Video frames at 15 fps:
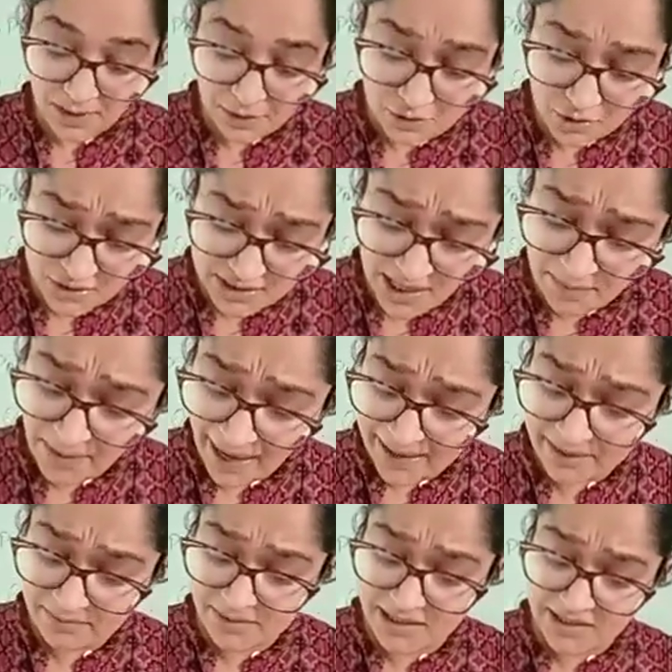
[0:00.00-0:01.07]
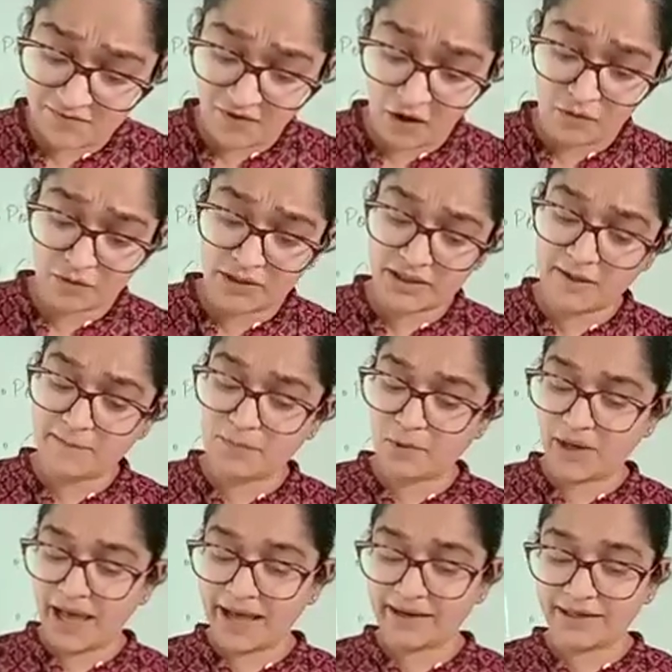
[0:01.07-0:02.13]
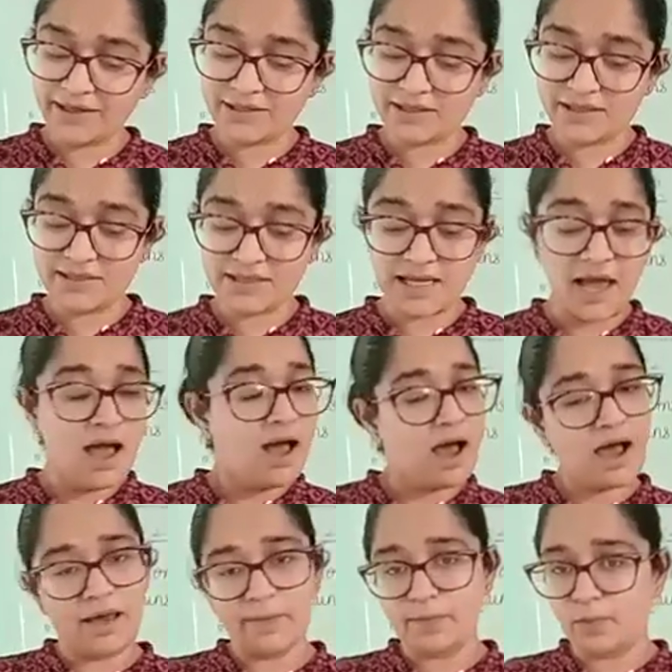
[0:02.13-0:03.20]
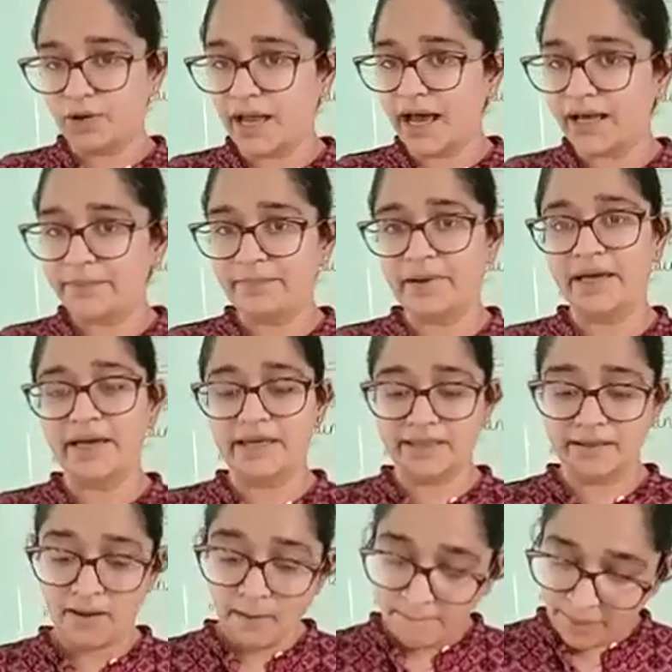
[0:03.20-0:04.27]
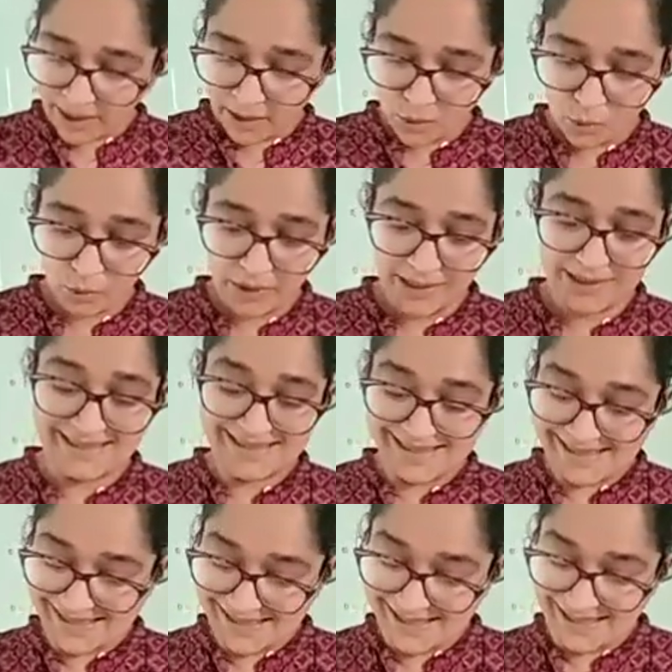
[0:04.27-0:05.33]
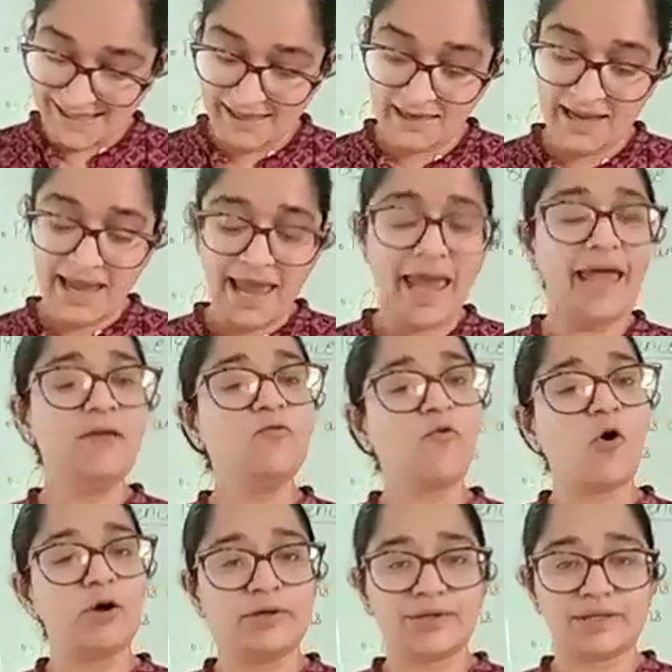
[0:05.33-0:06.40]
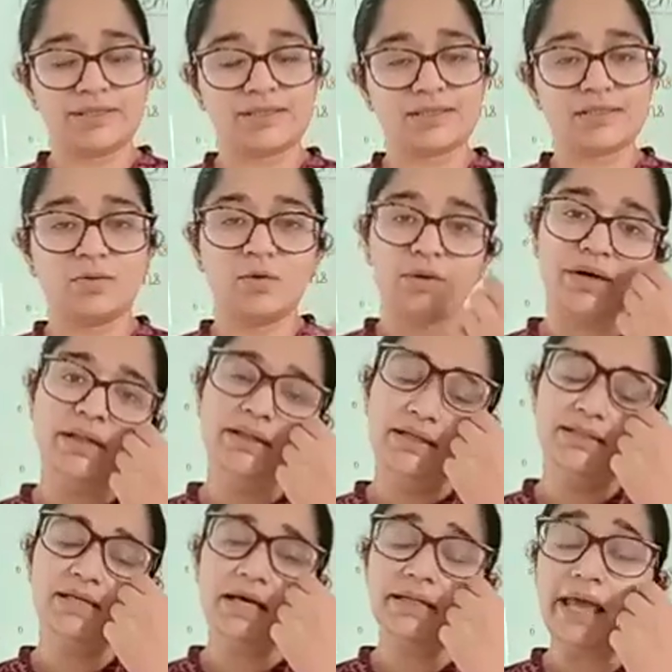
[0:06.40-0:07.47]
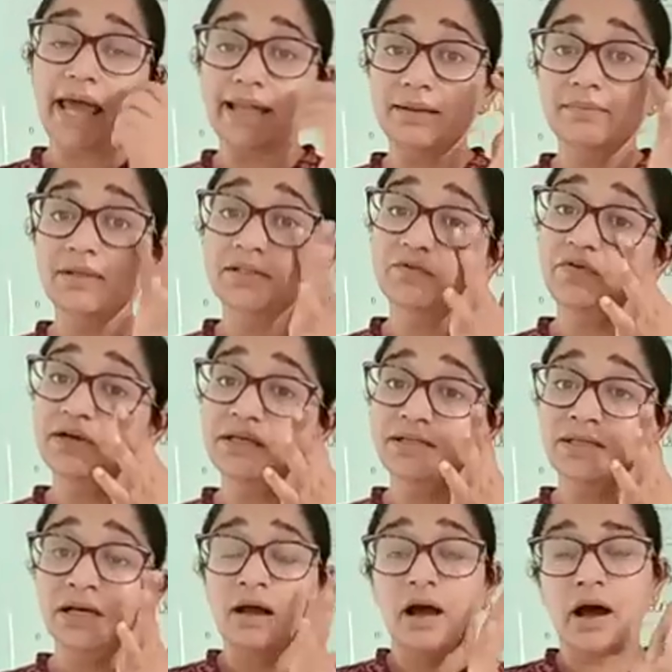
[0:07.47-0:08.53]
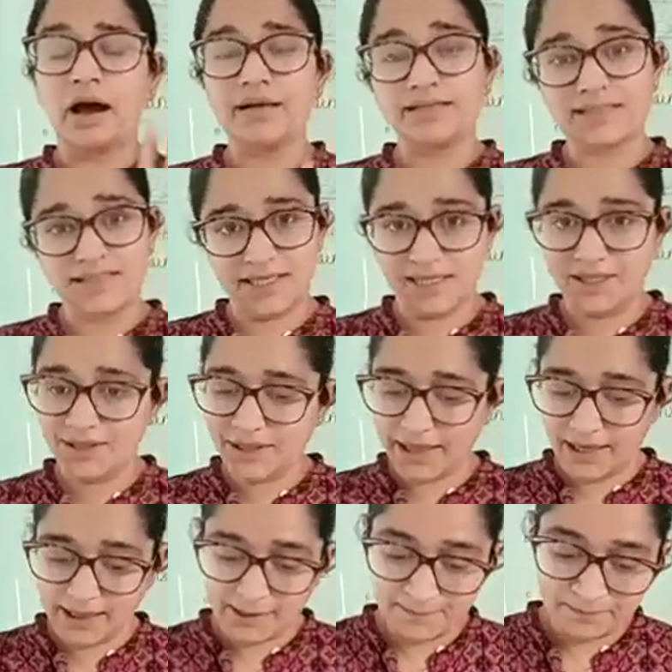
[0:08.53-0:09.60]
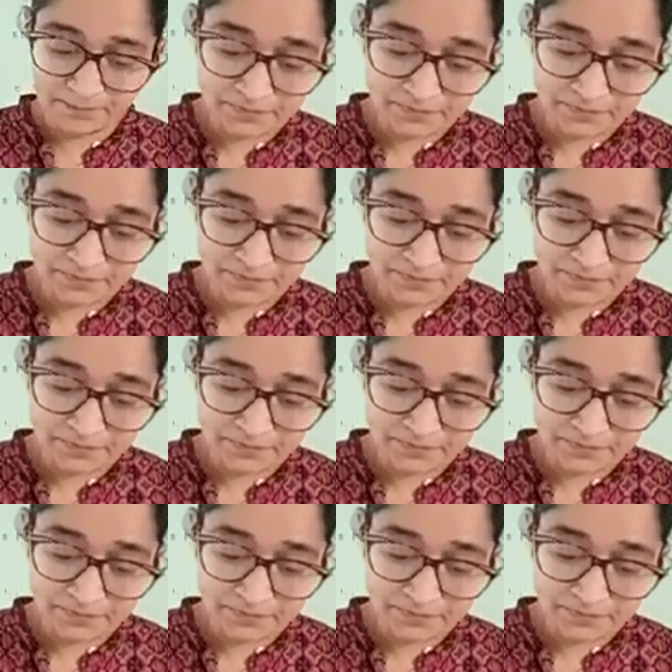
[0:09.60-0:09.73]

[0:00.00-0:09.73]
So some animals found in the polar regions are polar bear, penguin, seal and walrus. Okay, these are the animals which are seen there.